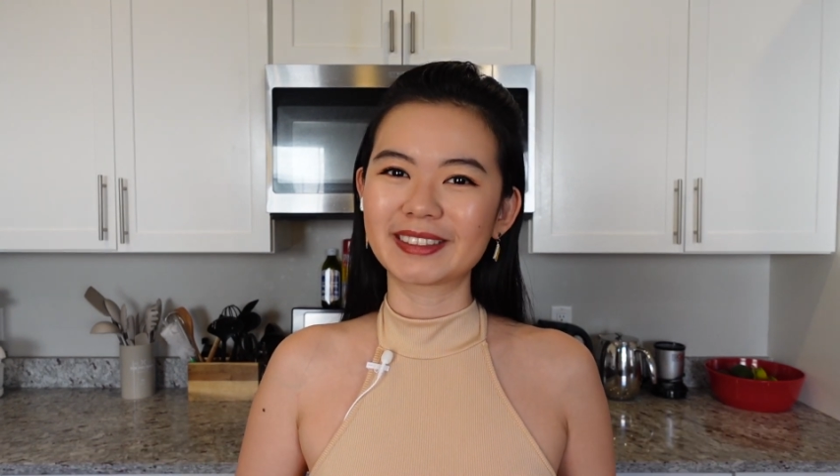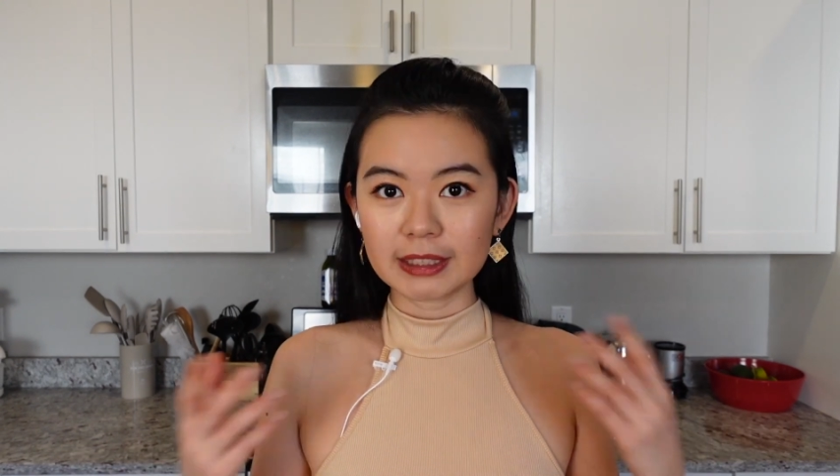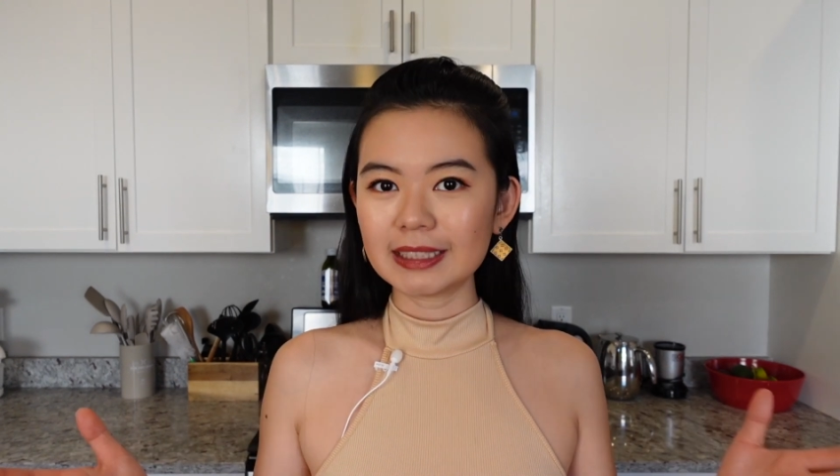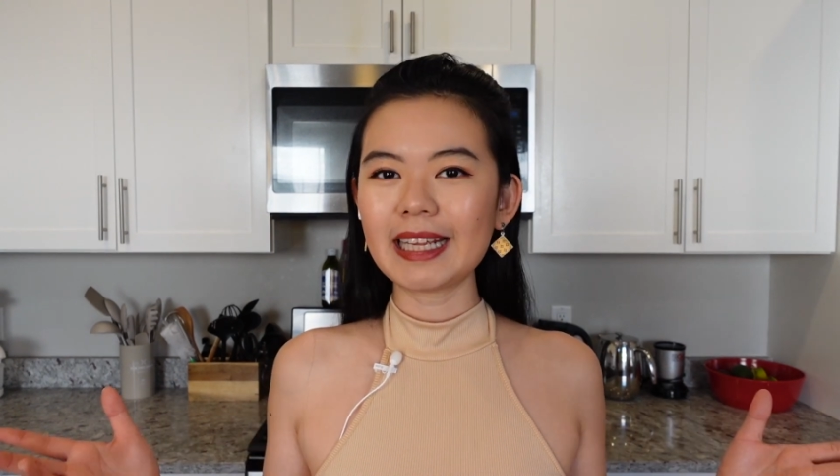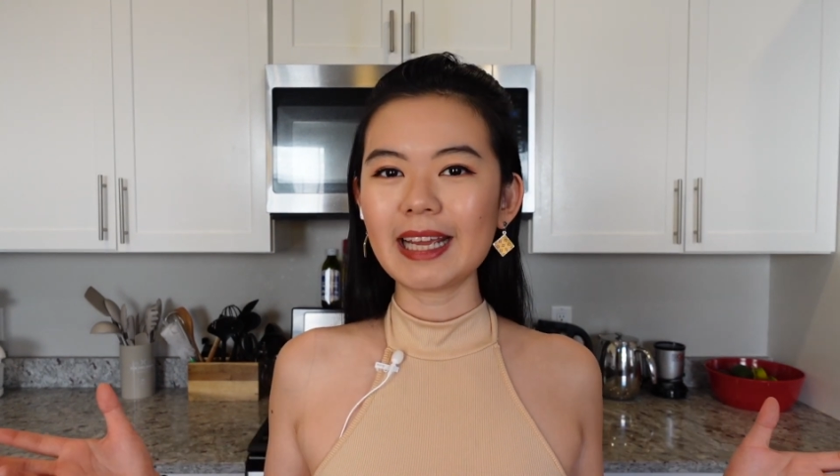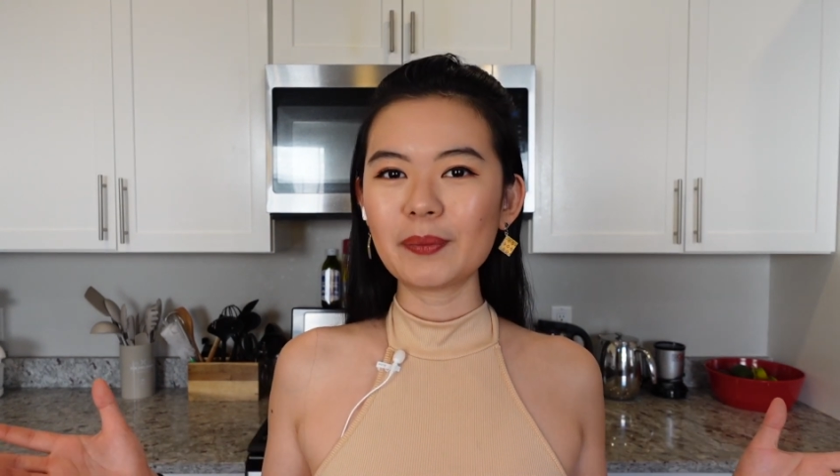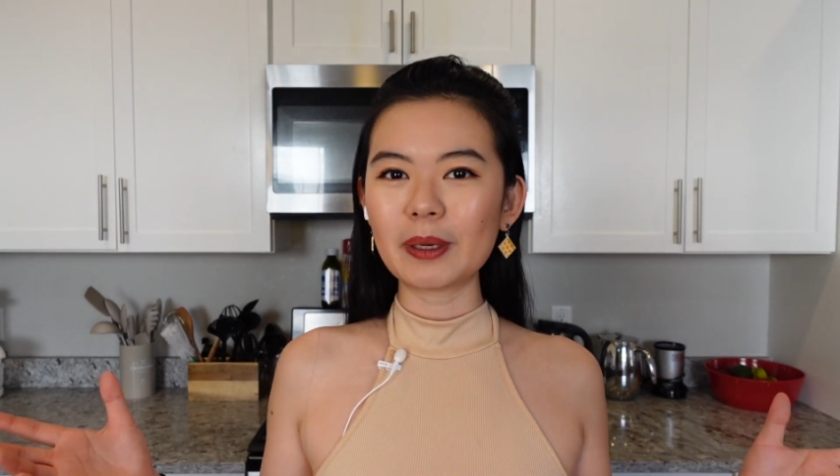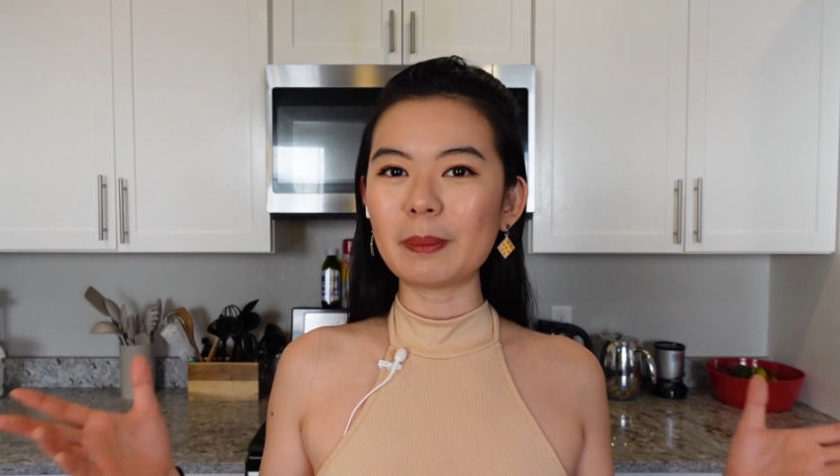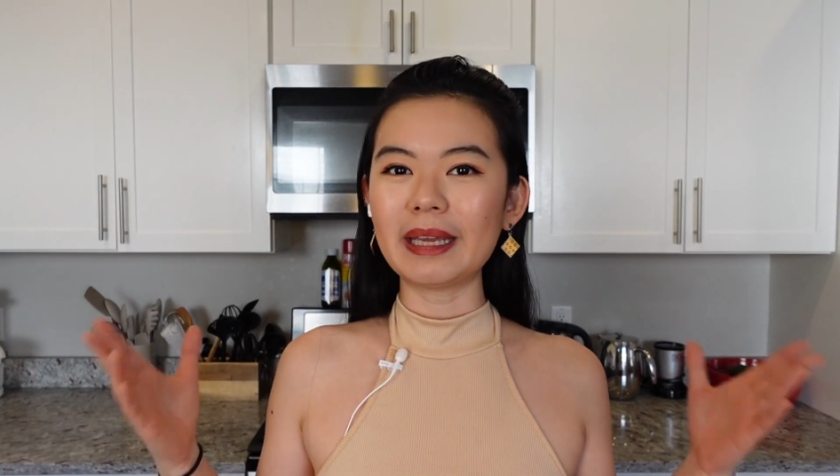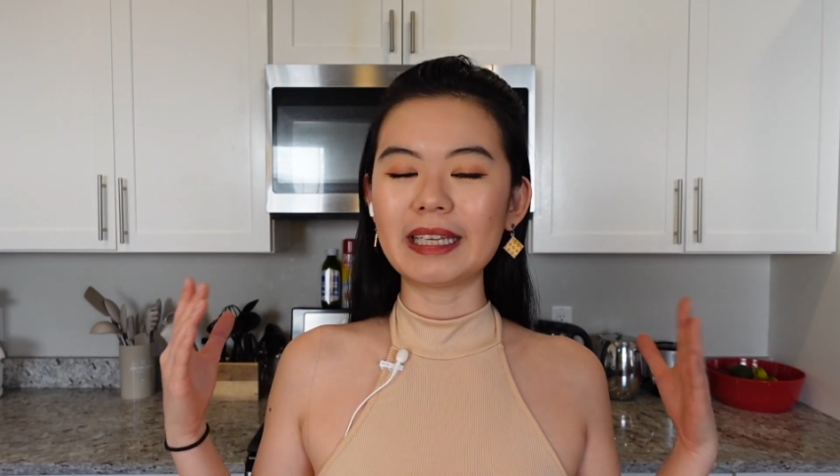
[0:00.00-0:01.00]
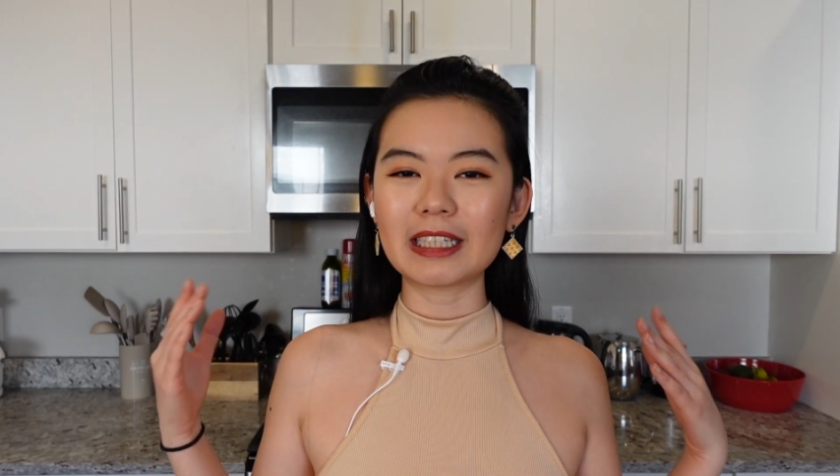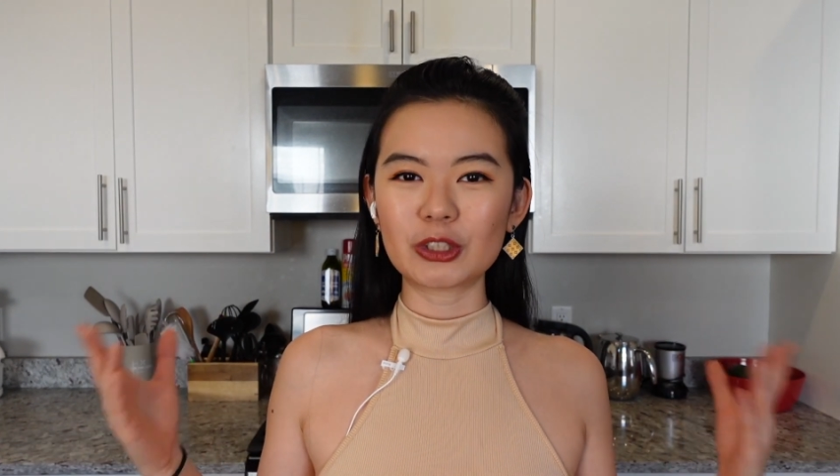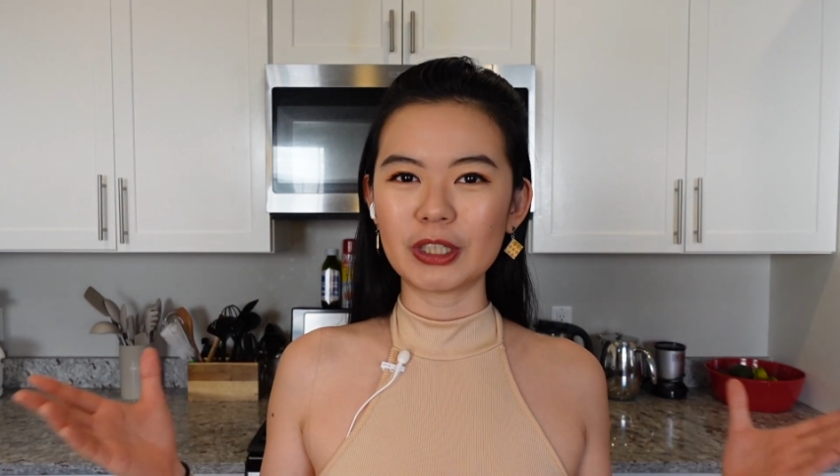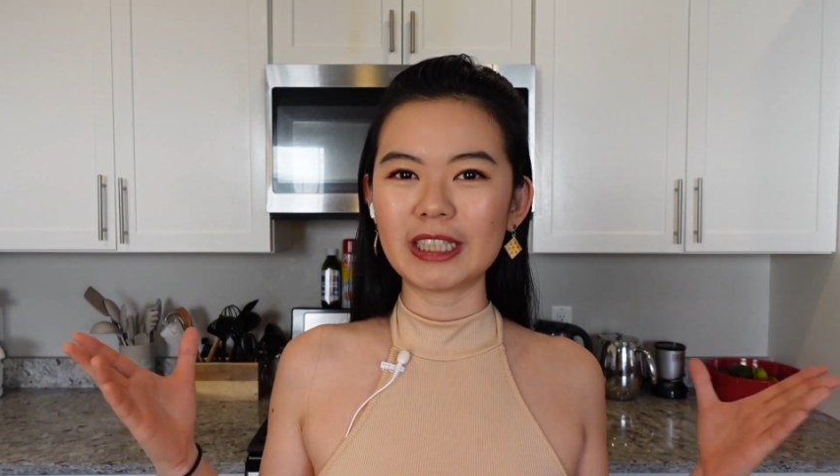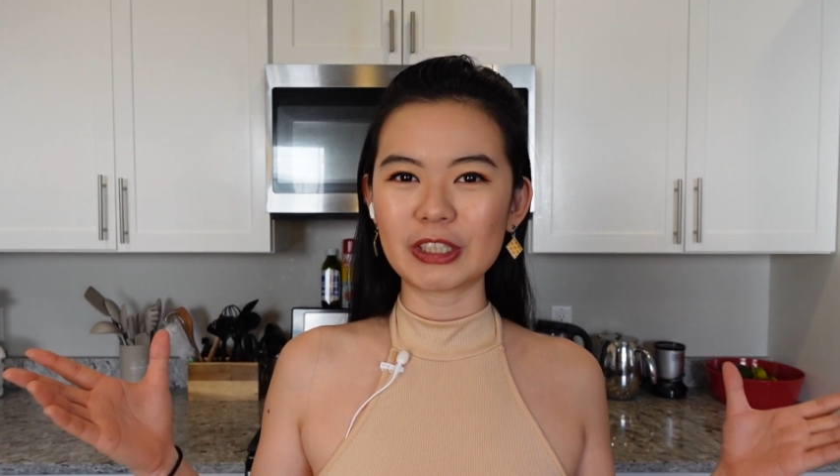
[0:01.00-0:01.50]
So today we're making a
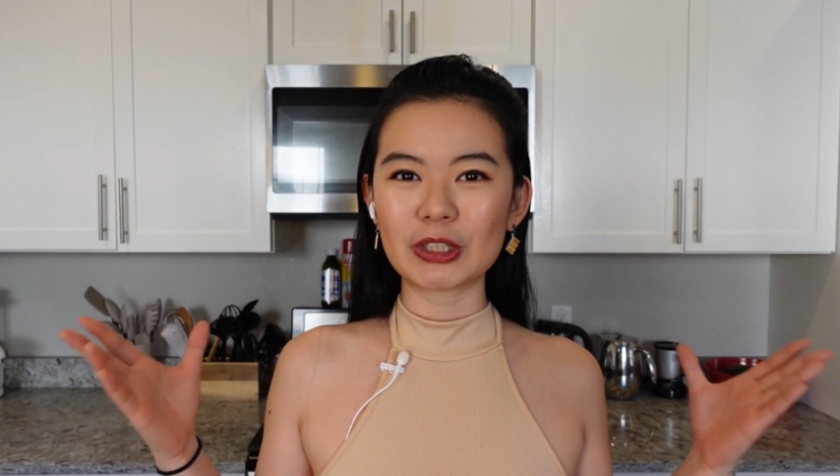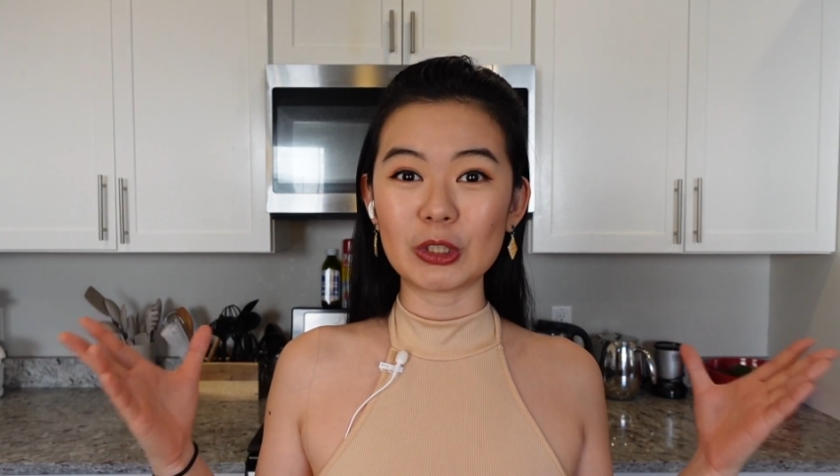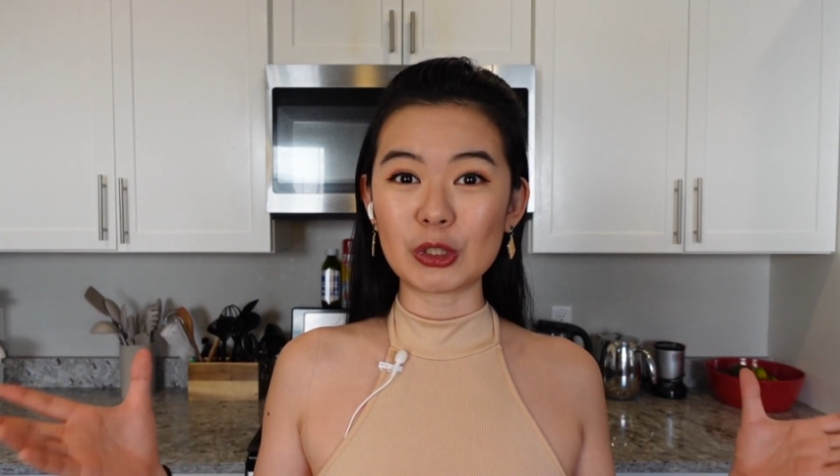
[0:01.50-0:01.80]
traditional